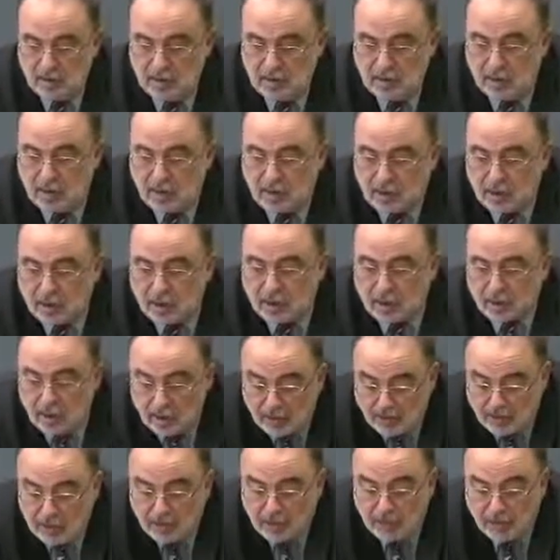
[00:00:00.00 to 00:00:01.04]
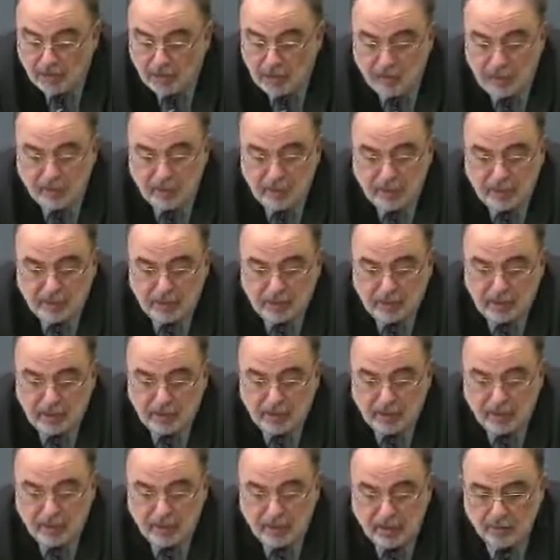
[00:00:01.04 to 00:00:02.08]
It is not a love story like
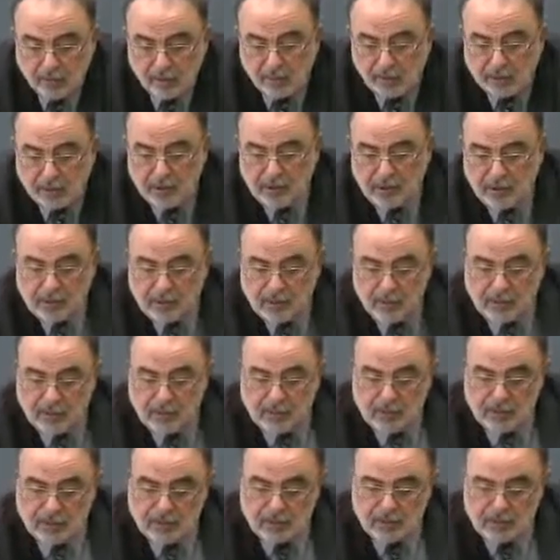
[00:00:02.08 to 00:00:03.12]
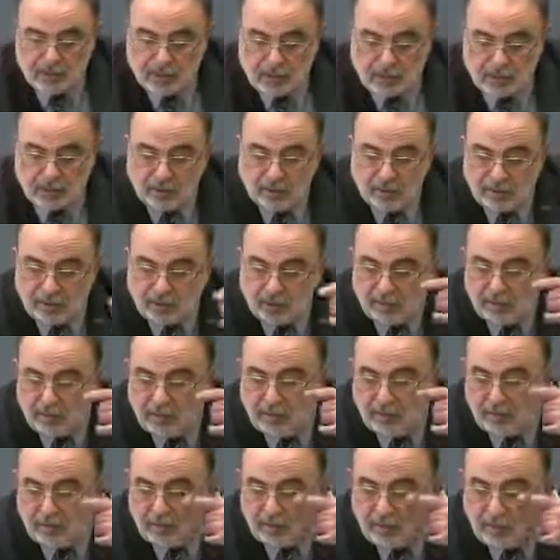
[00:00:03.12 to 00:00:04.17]
these subordinate stories that we
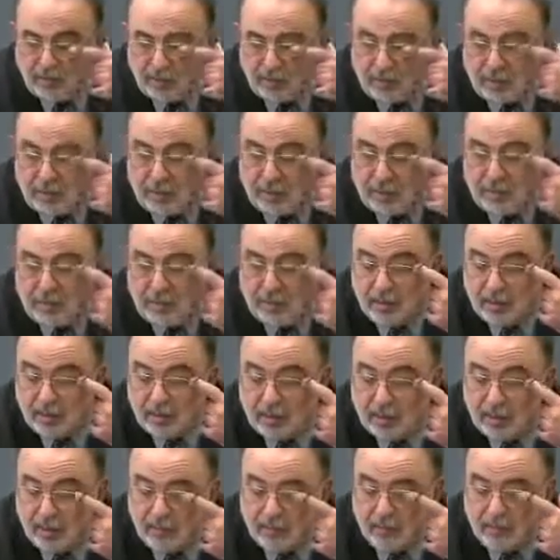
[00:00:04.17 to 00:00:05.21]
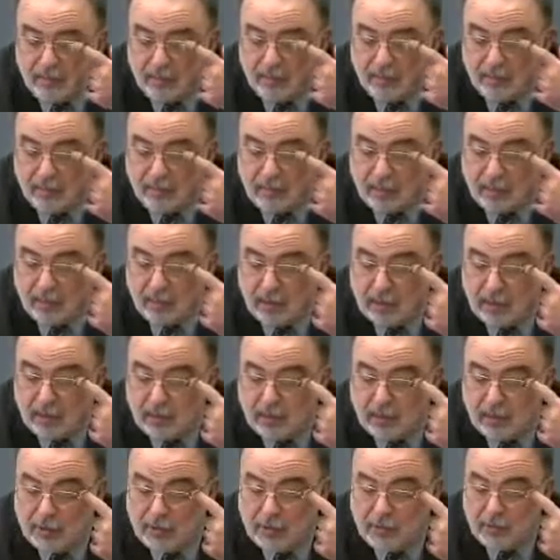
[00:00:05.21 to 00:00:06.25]
have just seen
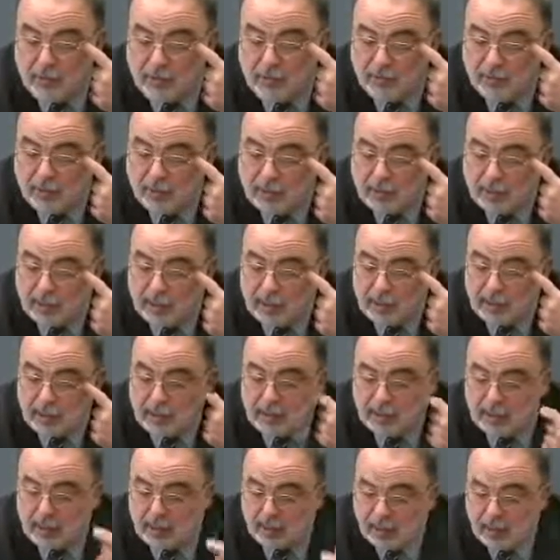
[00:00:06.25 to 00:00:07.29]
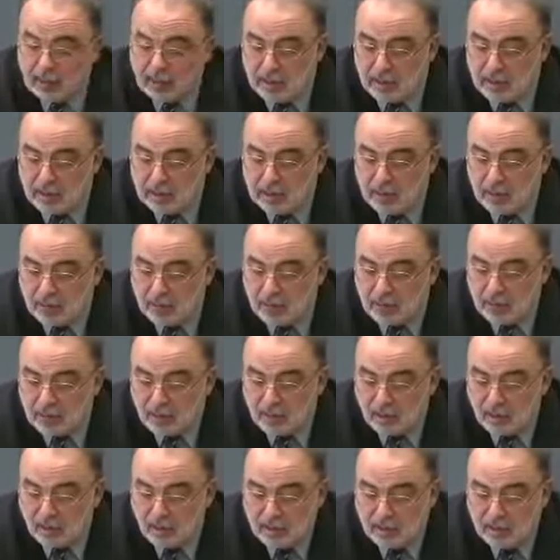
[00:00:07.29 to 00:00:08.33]
being resolved at the inn, in which
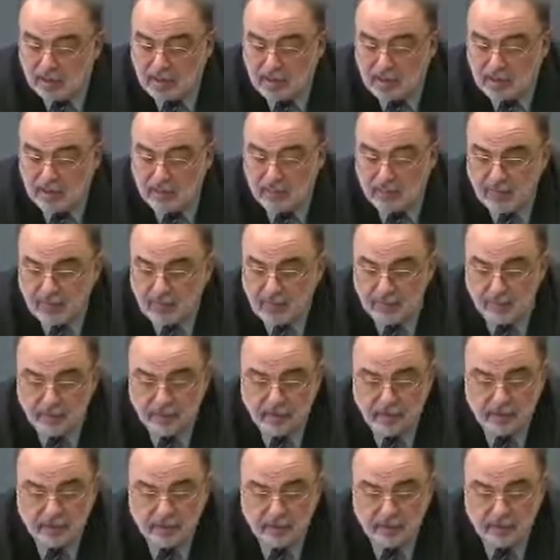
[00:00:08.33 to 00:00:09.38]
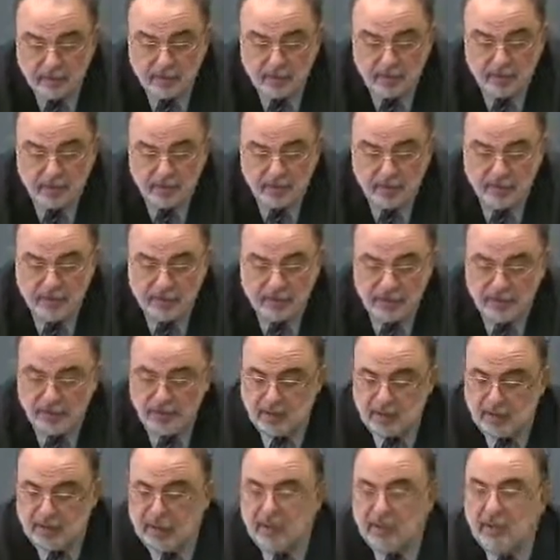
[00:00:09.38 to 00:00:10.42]
the lovers get married and presumably
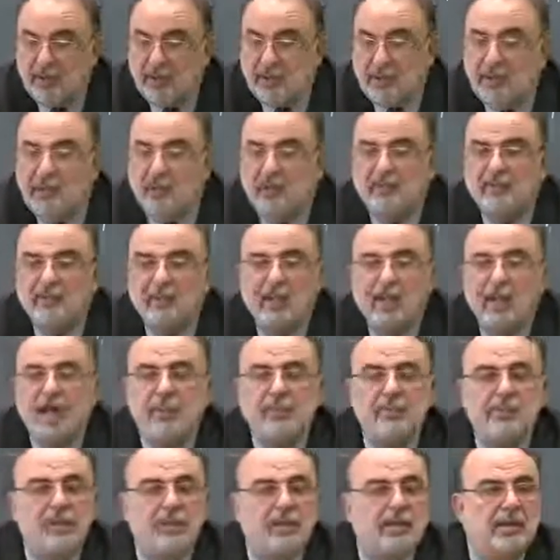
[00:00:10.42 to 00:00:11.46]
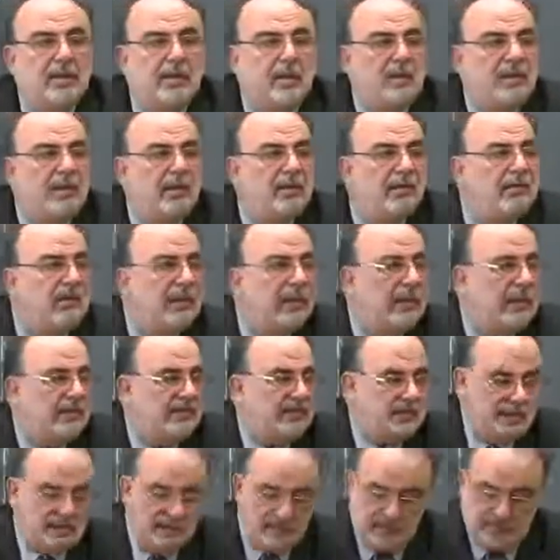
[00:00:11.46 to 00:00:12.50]
live happily ever
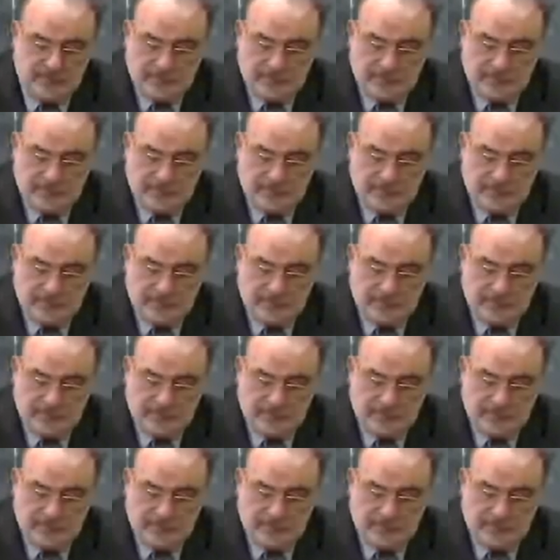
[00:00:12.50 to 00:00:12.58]
after.